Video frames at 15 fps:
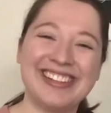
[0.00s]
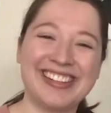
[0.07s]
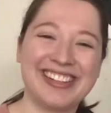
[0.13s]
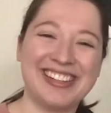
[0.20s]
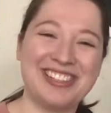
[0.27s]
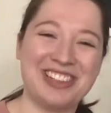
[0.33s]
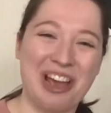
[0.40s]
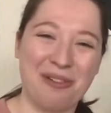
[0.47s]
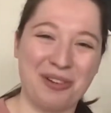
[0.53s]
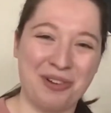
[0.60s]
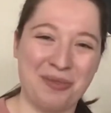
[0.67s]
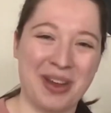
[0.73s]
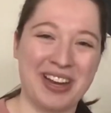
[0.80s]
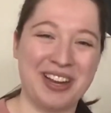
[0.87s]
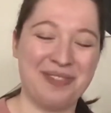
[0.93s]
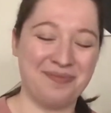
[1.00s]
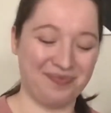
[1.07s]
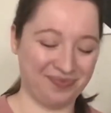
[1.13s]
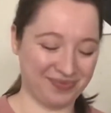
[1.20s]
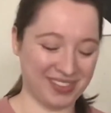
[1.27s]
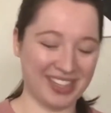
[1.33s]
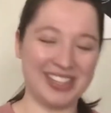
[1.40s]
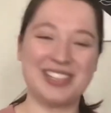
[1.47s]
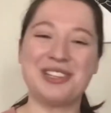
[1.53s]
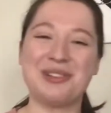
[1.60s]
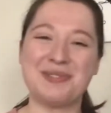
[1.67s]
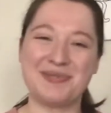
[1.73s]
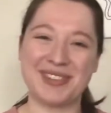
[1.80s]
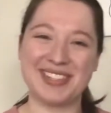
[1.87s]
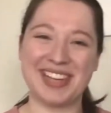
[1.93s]
Good job, everybody. Let's do it
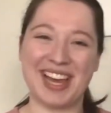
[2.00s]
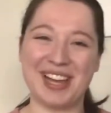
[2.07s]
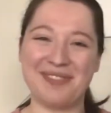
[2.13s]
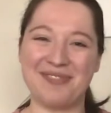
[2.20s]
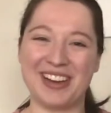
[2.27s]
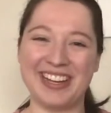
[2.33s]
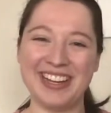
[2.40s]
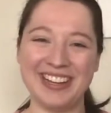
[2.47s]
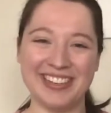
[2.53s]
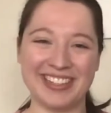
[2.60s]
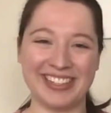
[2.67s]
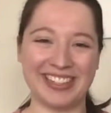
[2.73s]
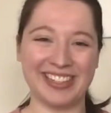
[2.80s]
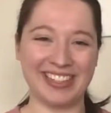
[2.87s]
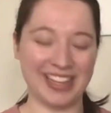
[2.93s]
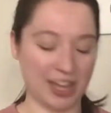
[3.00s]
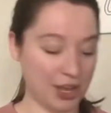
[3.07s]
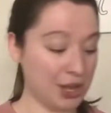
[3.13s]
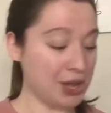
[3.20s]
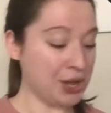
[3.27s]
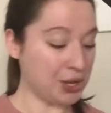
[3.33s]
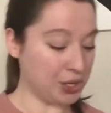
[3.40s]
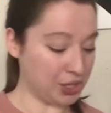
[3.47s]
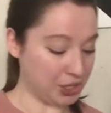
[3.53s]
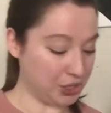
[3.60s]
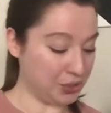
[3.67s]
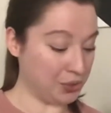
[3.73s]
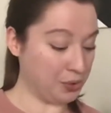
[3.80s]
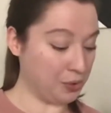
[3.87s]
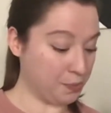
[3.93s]
one more time. Ready?
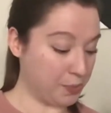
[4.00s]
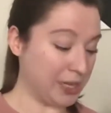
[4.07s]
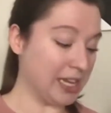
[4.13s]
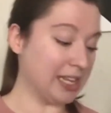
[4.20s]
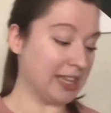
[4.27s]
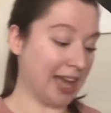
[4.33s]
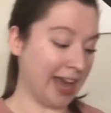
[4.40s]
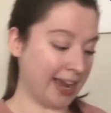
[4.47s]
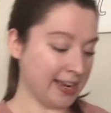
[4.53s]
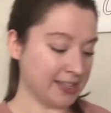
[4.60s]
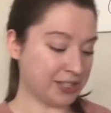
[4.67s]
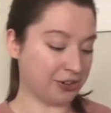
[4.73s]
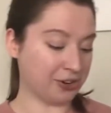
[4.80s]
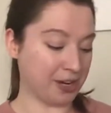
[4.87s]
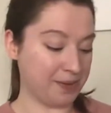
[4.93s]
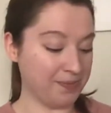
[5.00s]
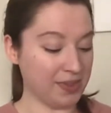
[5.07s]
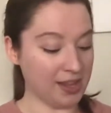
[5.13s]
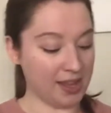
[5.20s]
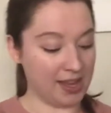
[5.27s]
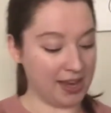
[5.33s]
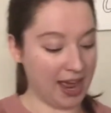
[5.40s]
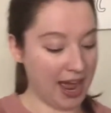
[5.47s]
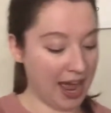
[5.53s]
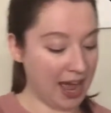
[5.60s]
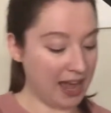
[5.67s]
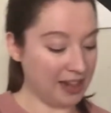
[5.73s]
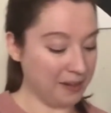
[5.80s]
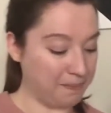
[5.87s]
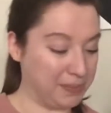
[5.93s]
You be the ice cream, and
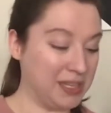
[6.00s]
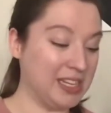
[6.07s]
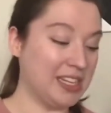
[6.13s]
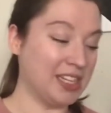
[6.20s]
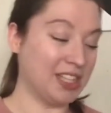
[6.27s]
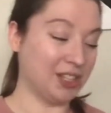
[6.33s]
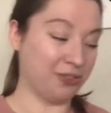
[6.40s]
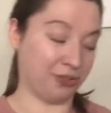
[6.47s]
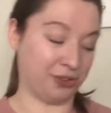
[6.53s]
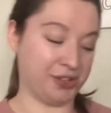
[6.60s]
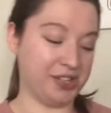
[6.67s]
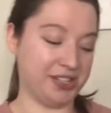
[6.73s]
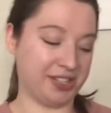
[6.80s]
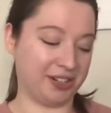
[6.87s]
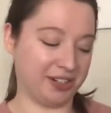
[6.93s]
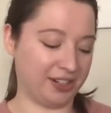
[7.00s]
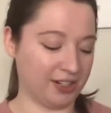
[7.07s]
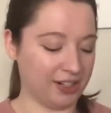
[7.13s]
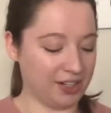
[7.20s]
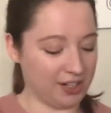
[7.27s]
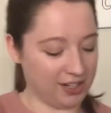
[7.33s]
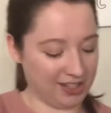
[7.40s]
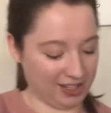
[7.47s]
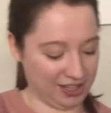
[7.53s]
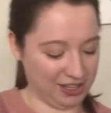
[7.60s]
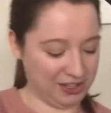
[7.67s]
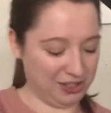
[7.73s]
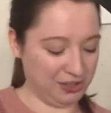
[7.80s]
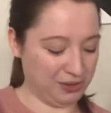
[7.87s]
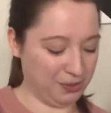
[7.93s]
I'll be the freezer.
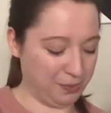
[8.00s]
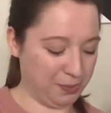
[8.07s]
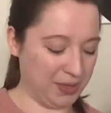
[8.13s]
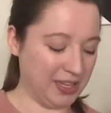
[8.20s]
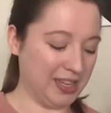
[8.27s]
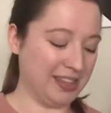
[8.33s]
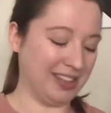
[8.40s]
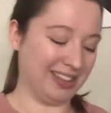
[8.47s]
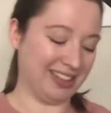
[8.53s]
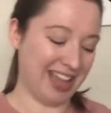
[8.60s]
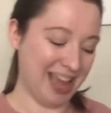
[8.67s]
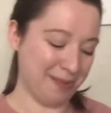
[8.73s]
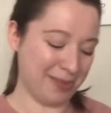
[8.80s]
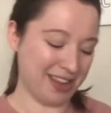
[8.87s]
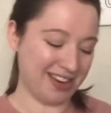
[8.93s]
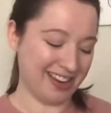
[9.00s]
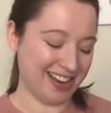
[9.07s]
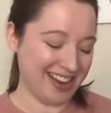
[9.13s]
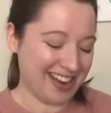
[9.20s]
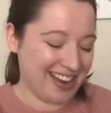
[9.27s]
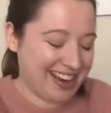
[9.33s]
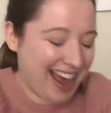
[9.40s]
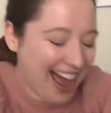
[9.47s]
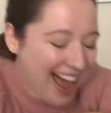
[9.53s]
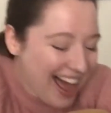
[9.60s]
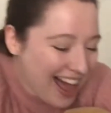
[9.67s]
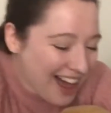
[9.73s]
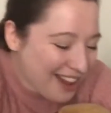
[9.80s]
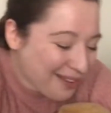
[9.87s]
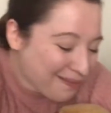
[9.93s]
You be the lemon, and
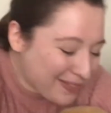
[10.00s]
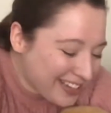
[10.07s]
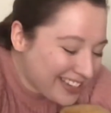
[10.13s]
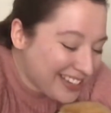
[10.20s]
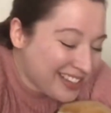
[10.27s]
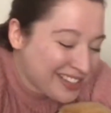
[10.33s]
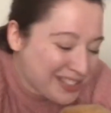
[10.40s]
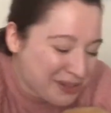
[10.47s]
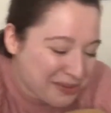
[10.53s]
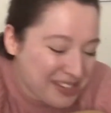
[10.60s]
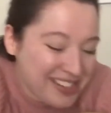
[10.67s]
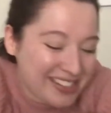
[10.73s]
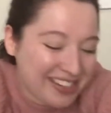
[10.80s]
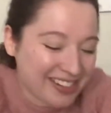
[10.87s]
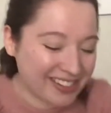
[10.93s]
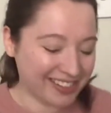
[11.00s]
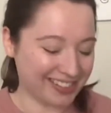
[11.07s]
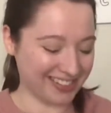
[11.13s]
I'll be the squeezer.